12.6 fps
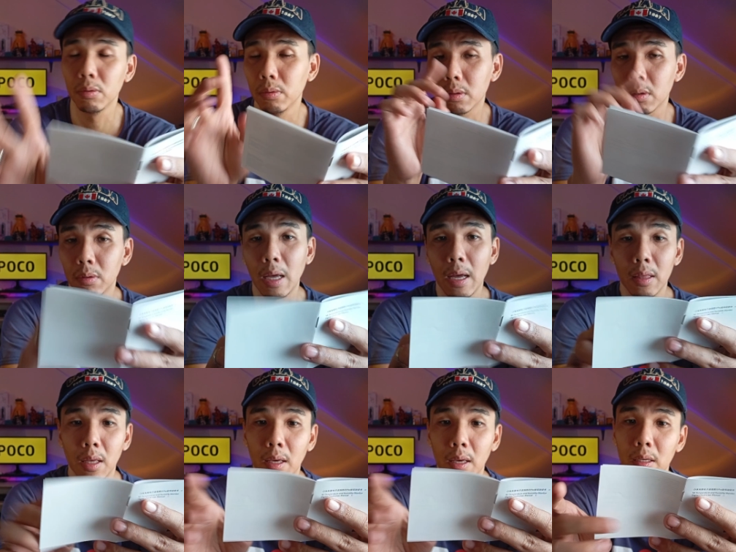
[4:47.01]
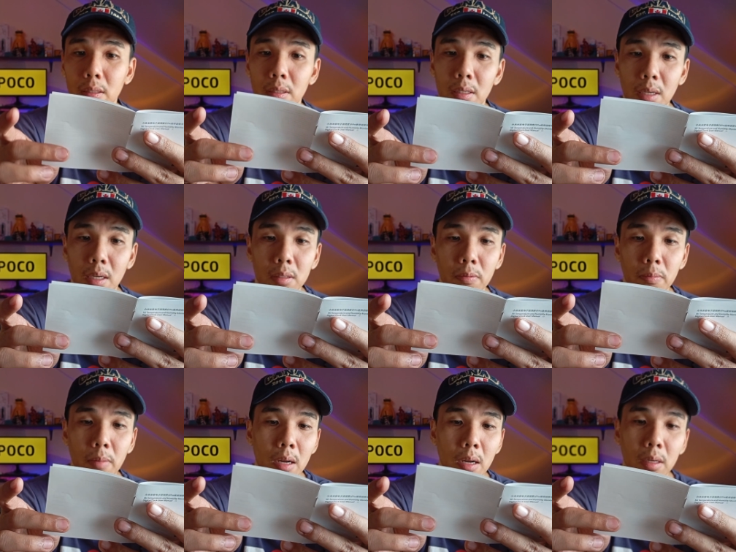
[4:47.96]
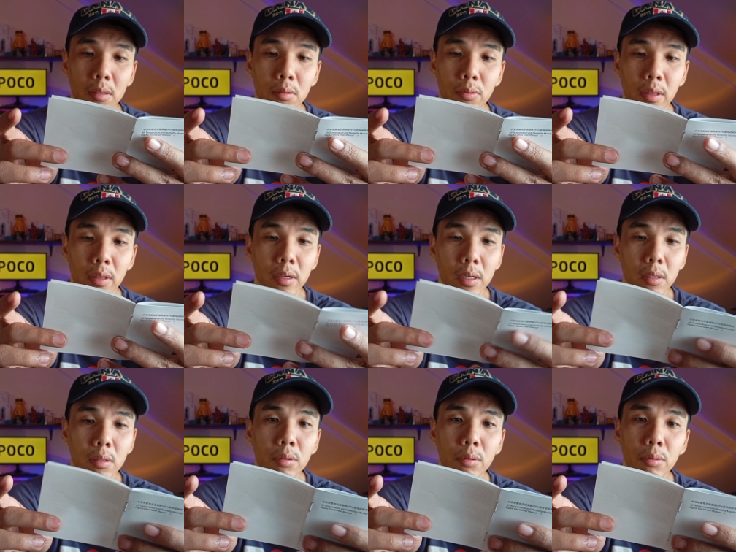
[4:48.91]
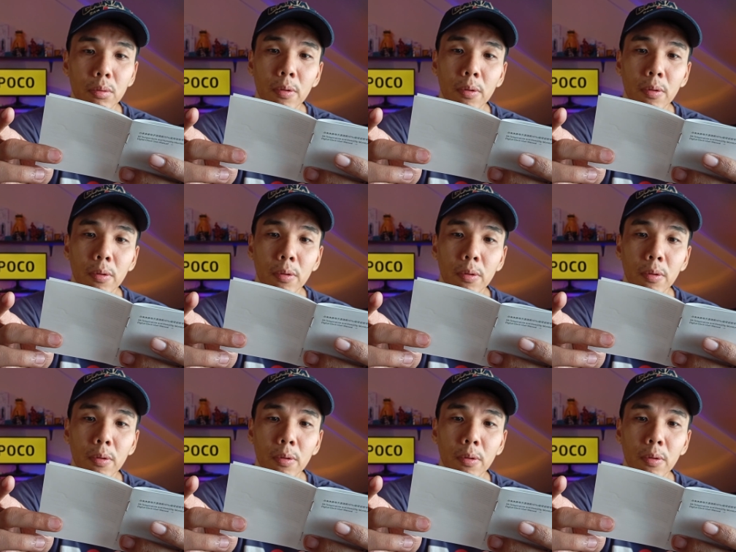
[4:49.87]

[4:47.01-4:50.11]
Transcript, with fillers: So that is the size of the battery, twenty thirty-two.